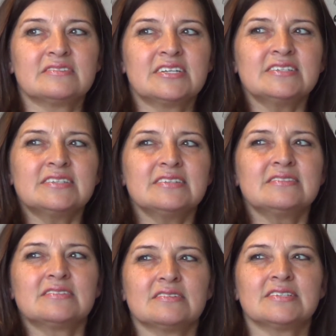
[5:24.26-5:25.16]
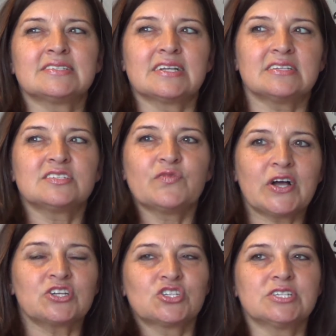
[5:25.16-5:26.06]
this is
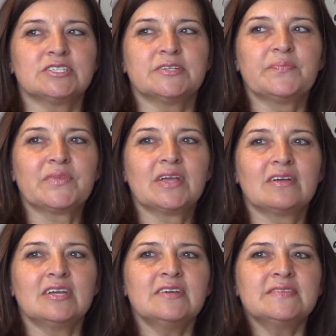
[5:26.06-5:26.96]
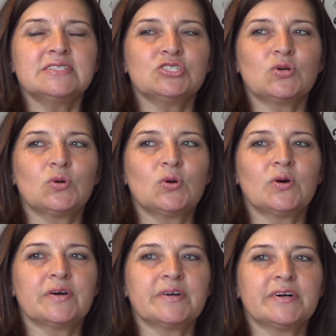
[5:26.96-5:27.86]
satisfaction, even
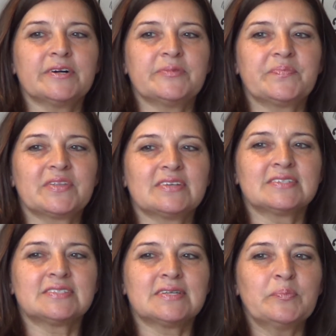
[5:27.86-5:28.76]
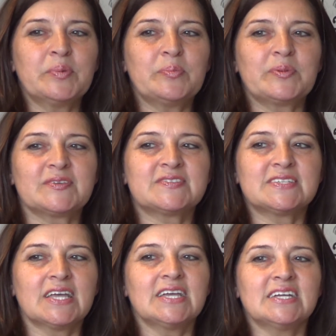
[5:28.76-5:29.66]
though some people
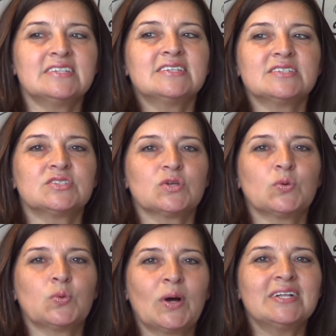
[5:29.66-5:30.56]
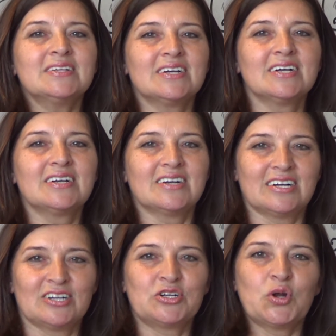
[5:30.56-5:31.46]
say it is one
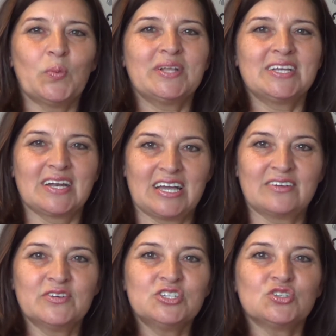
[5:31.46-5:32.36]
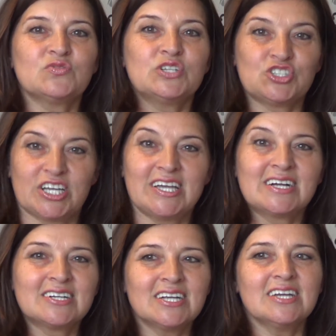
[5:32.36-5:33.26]
Romani language, which I
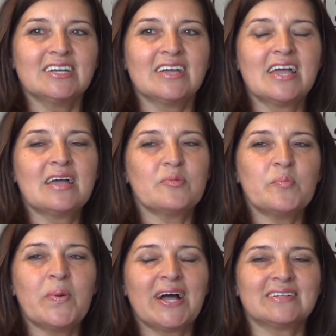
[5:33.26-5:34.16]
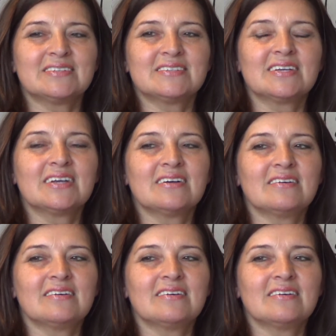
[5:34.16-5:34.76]
agree, but